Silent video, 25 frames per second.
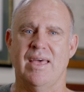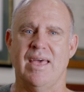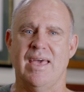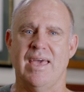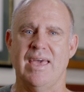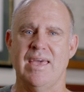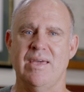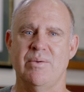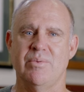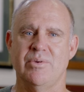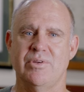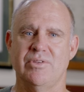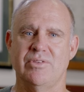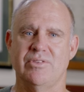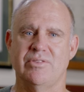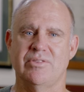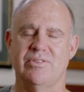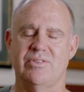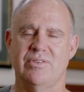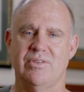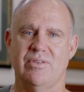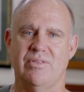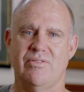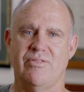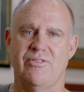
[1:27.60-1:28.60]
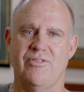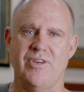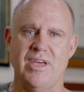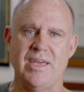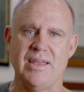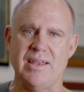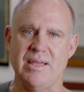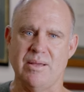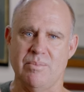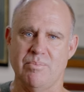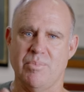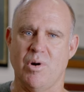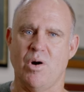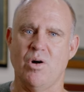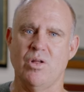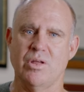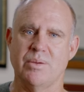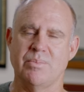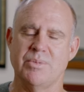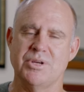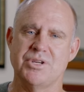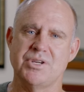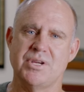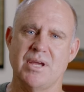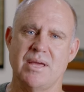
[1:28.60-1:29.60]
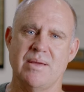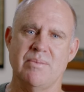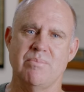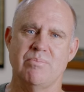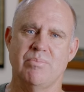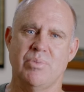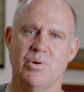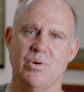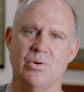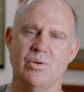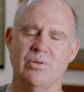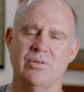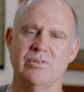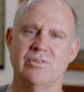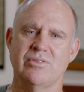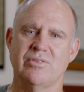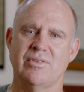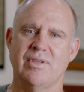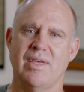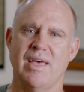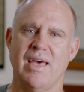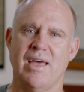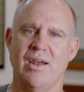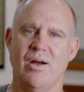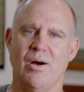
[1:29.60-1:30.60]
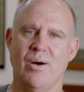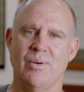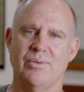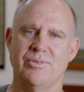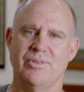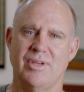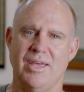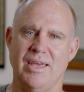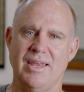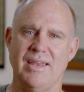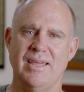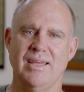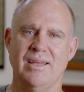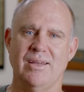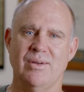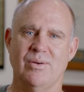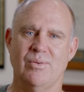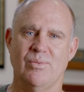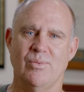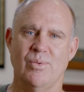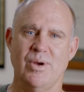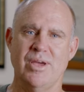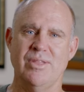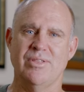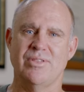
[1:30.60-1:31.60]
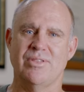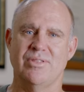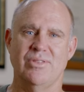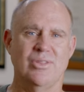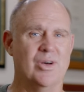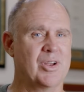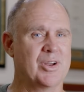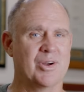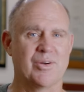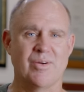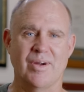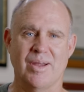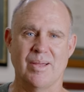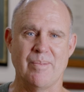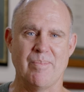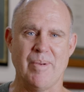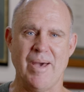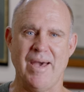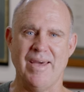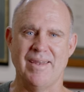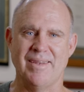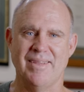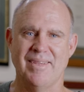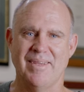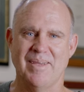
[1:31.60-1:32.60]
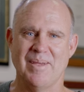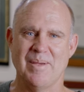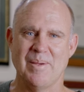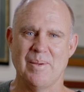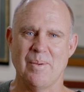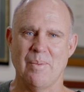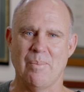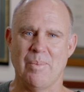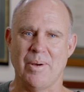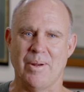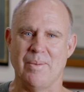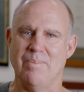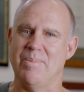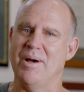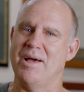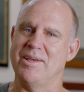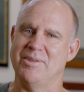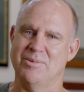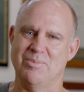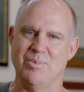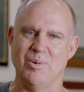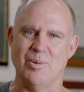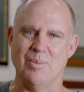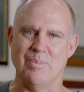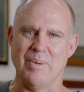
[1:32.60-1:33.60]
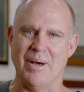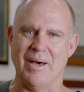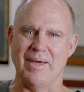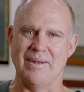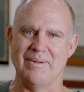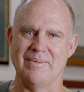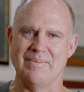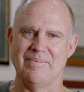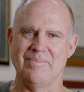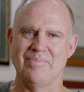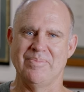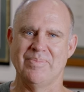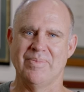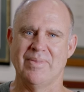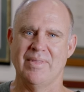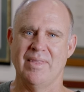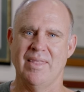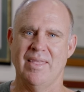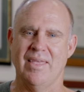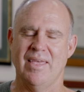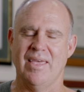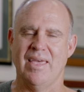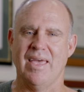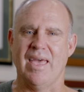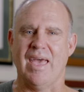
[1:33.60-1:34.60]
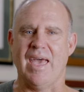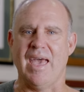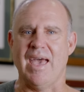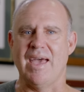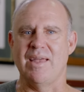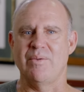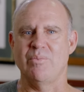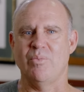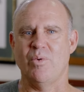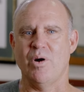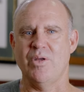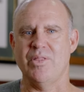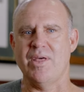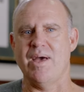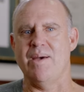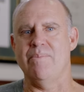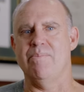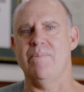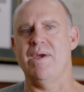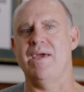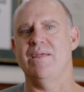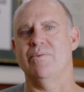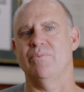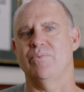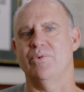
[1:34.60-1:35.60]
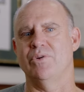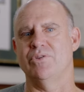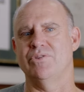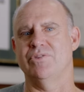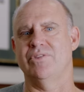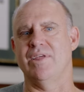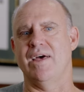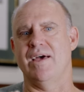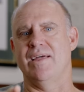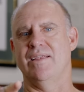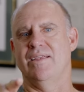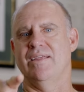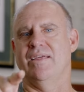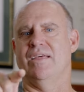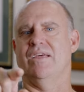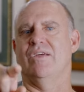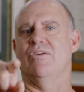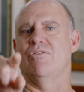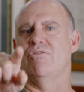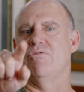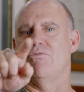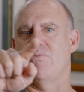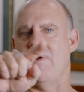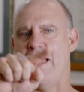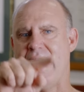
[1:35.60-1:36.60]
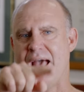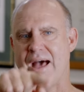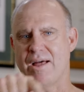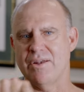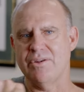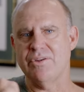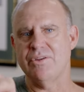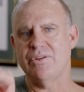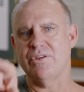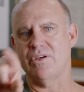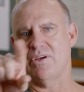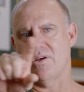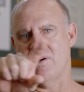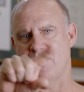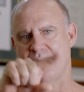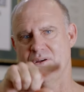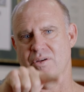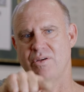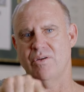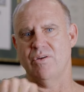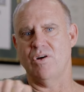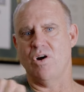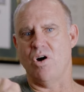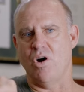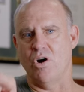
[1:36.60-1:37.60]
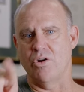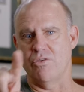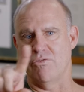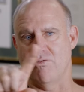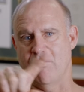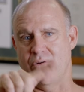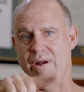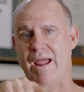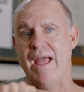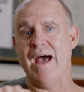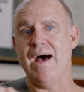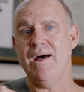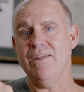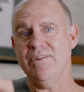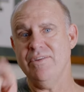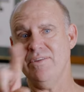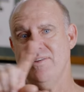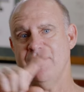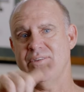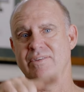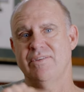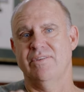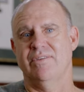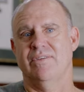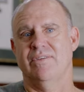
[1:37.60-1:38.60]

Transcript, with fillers: He was feeding bowling machine balls and I was hitting with, not a cricket bat, but a baseball bat. And what that meant was that round on round,